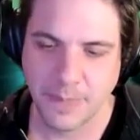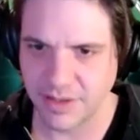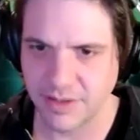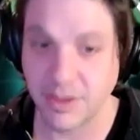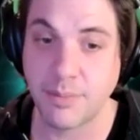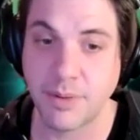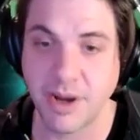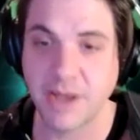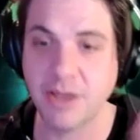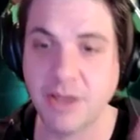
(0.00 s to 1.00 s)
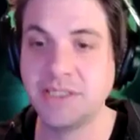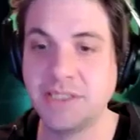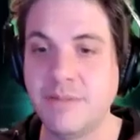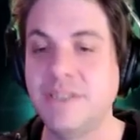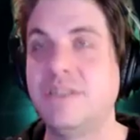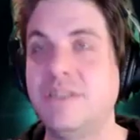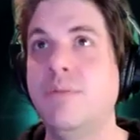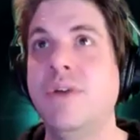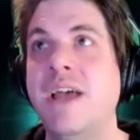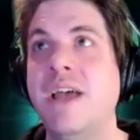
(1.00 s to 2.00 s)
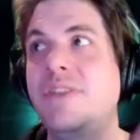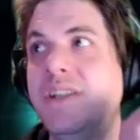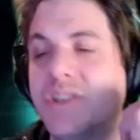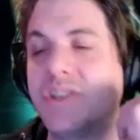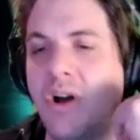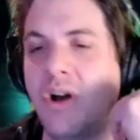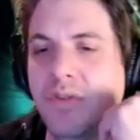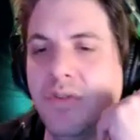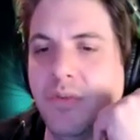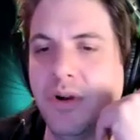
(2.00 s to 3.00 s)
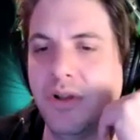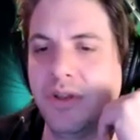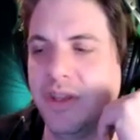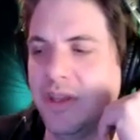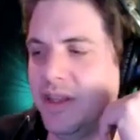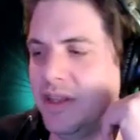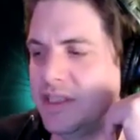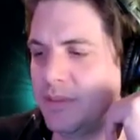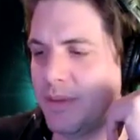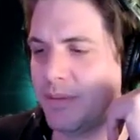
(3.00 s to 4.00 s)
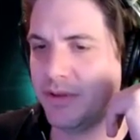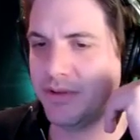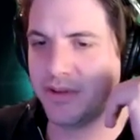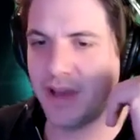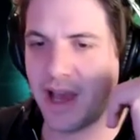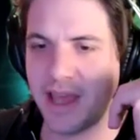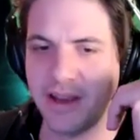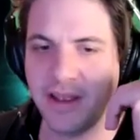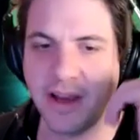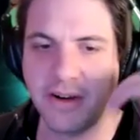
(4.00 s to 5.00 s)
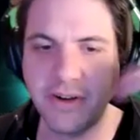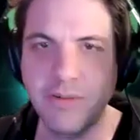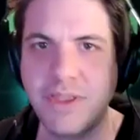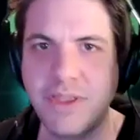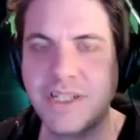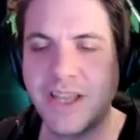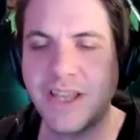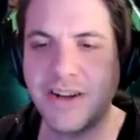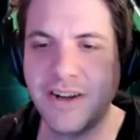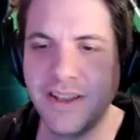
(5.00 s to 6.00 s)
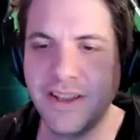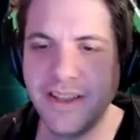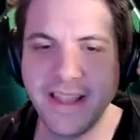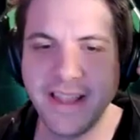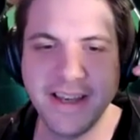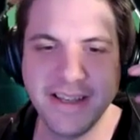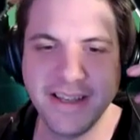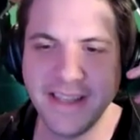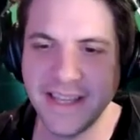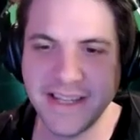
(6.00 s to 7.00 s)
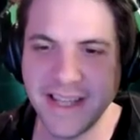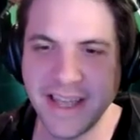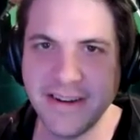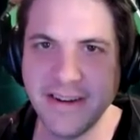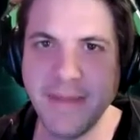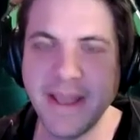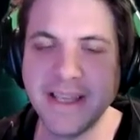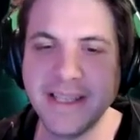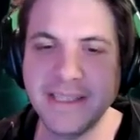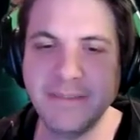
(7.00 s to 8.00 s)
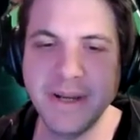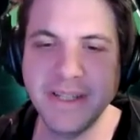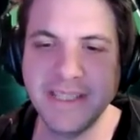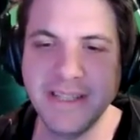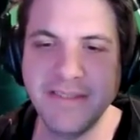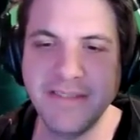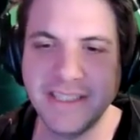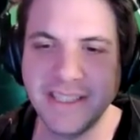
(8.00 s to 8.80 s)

The perennial wisdom is to point out that just all over the world, these are people who do not agree with each other. They didn't get together and make a conspiracy of this.